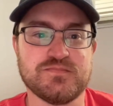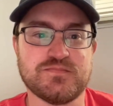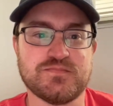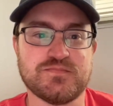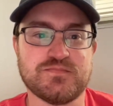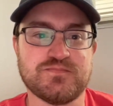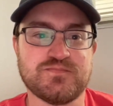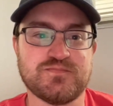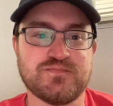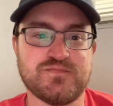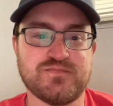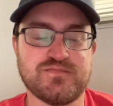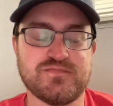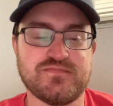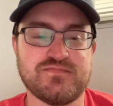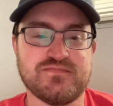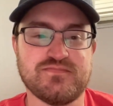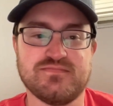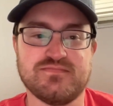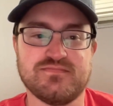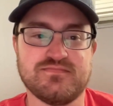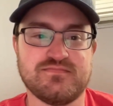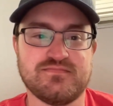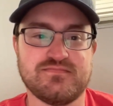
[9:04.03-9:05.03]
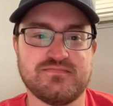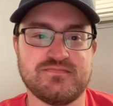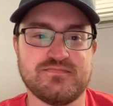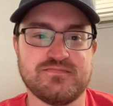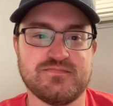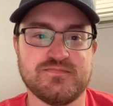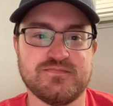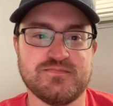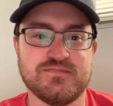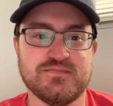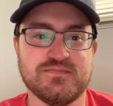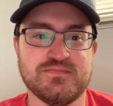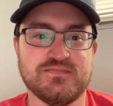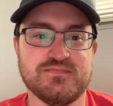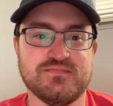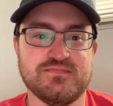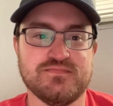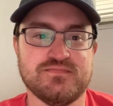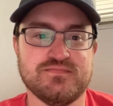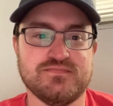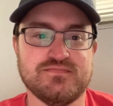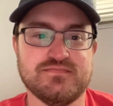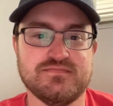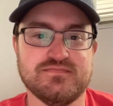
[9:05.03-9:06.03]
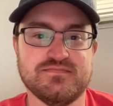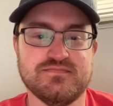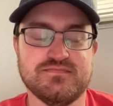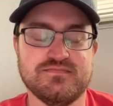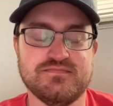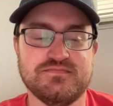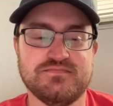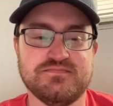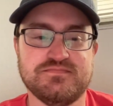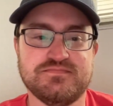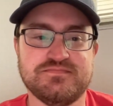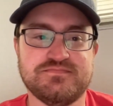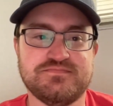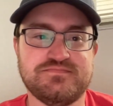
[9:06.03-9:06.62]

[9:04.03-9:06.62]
[no speech]